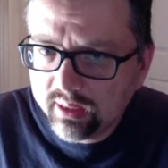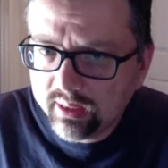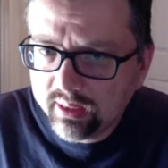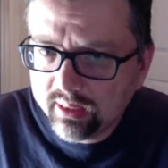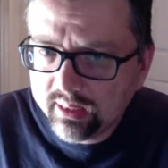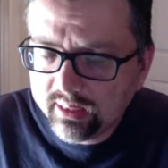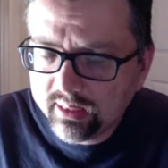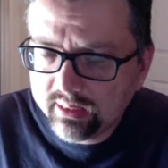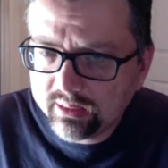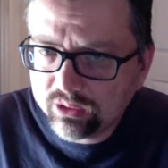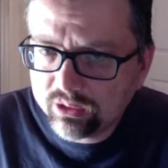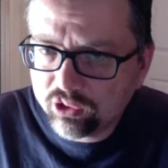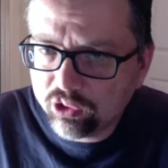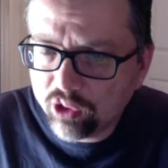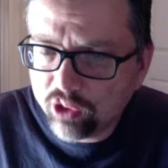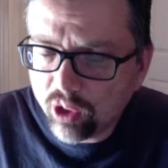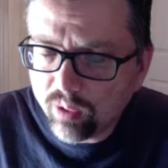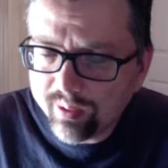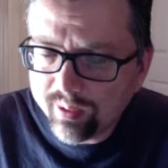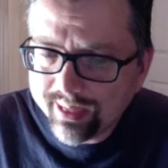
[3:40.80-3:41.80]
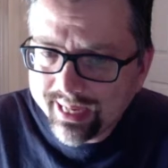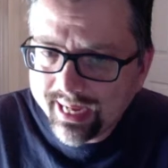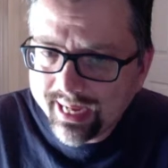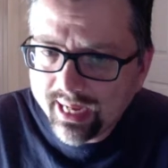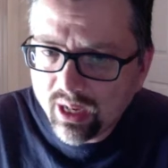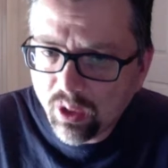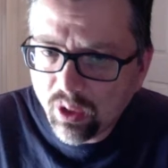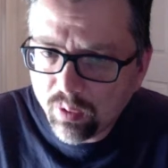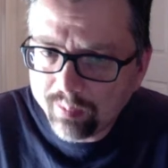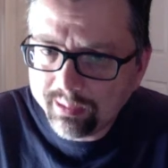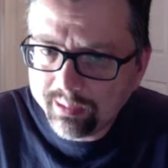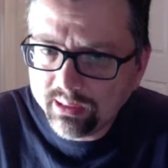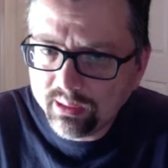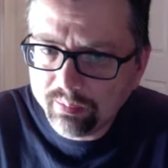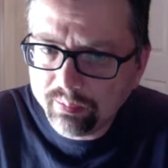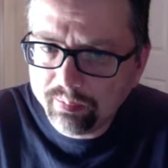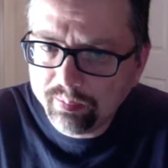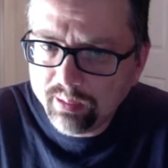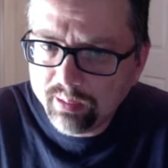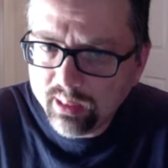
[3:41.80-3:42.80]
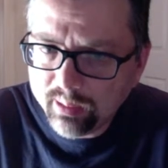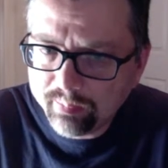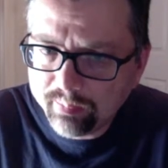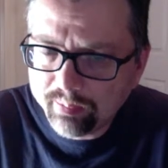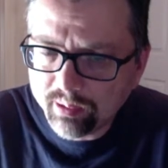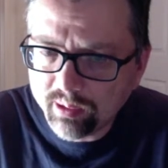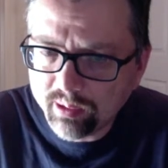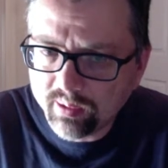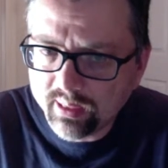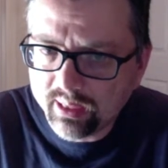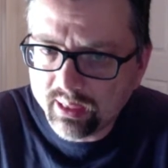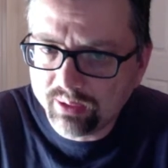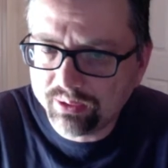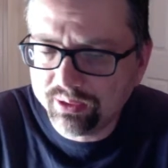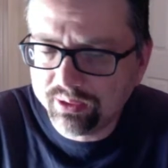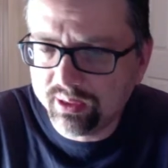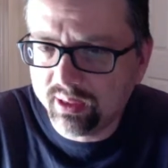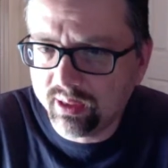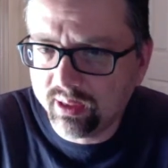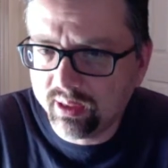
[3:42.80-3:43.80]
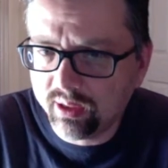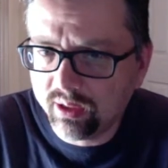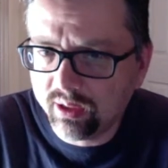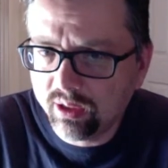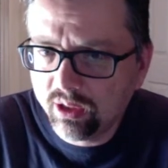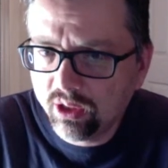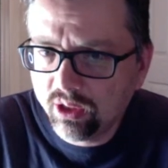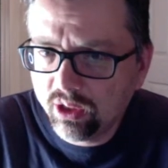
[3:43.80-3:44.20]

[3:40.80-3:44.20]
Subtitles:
is knowing how many people are out there